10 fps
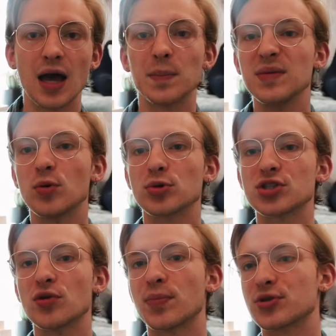people will
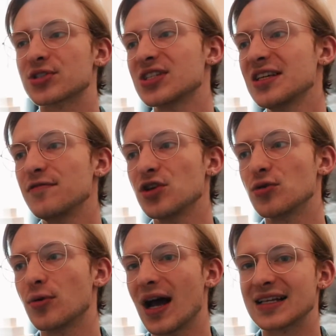still perceive
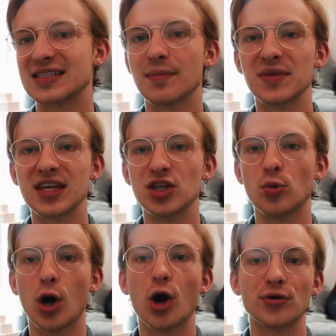you as something you
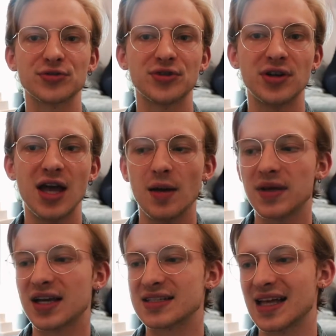aren't,
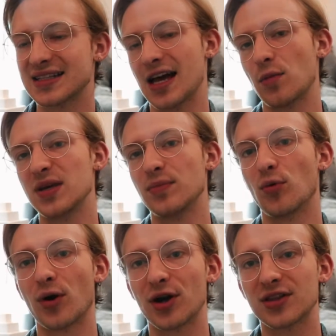because that's how people
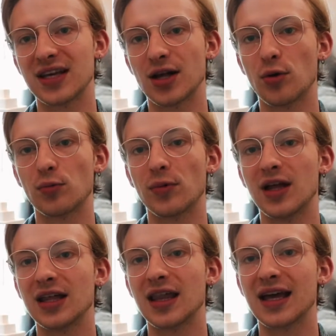work. They don't,
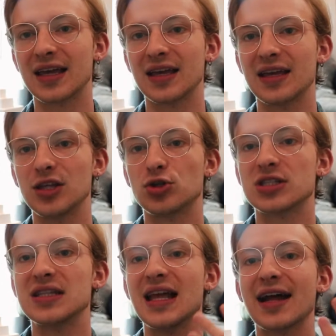like, you just
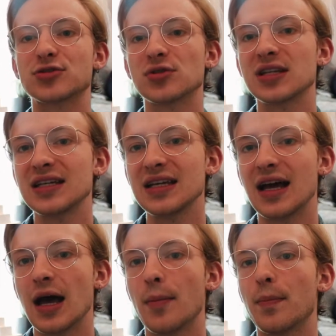naturally
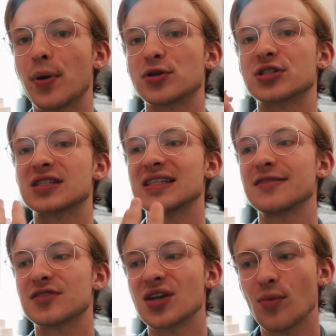perceive
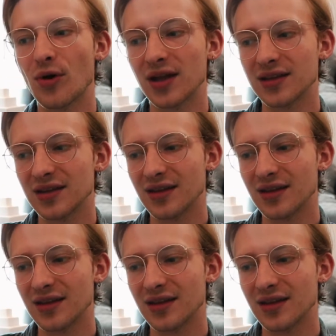someone